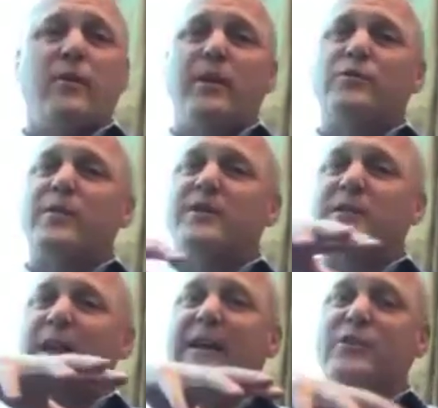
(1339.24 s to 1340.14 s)
is because
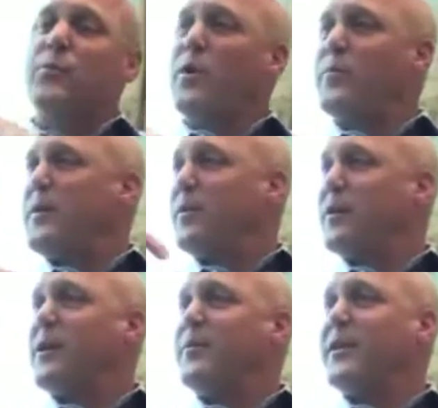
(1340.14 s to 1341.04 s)
a lot of smart people
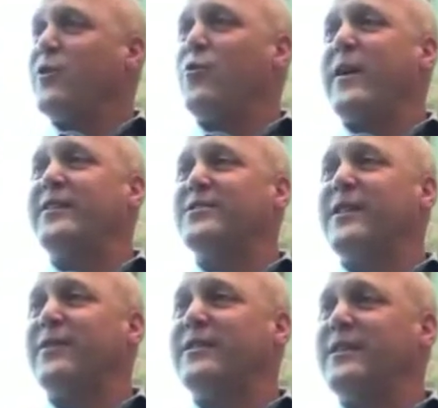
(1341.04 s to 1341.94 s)
are coming here and creating
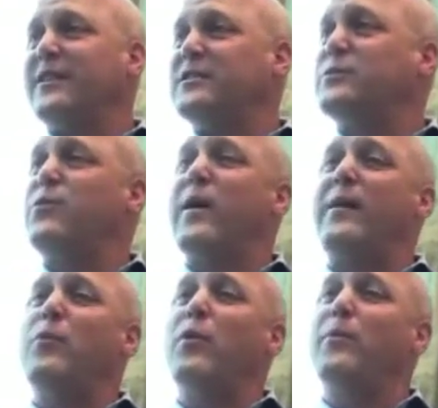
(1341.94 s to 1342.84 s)
stuff that didn't exist before.
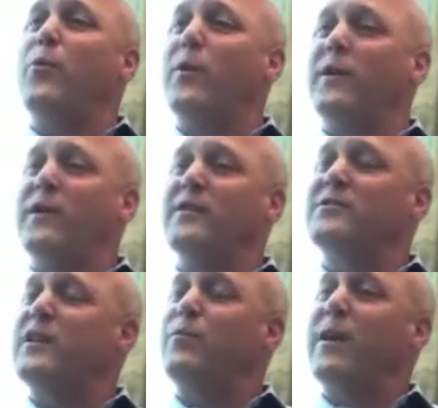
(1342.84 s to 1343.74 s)
And more importantly,
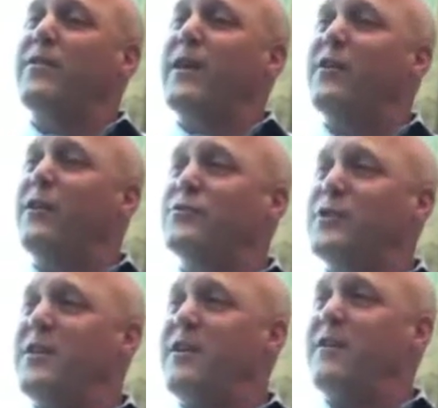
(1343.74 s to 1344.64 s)
instead of bringing their
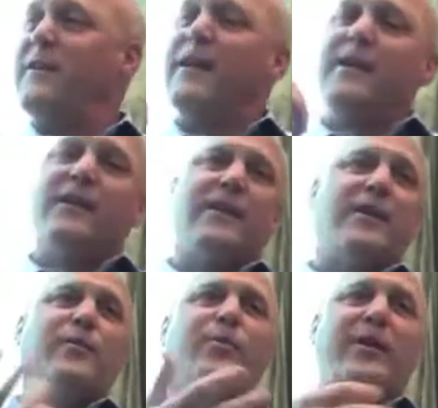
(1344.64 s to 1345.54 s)
culture here,
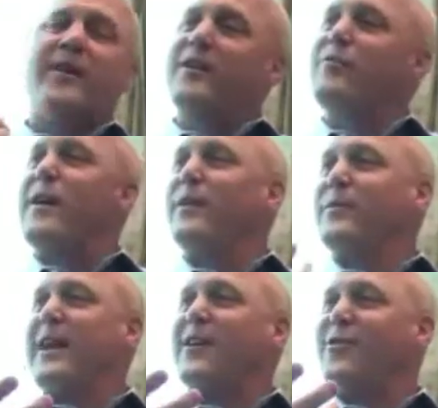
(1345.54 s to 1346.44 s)
getting completely
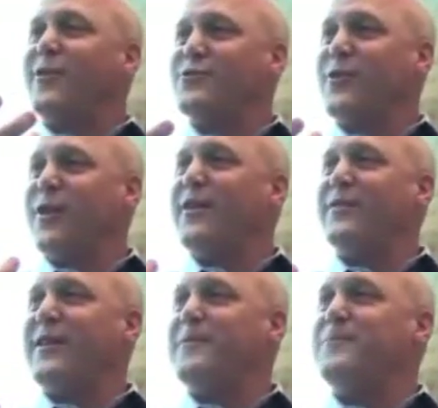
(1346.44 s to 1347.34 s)
enveloped in our culture and
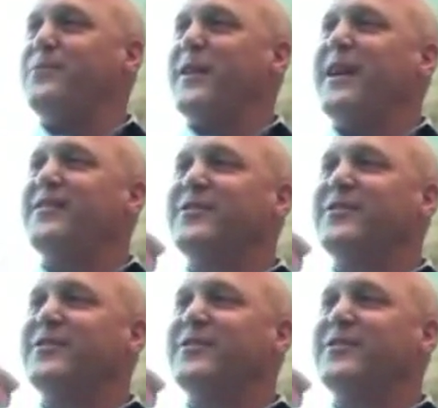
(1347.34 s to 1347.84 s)
loving it and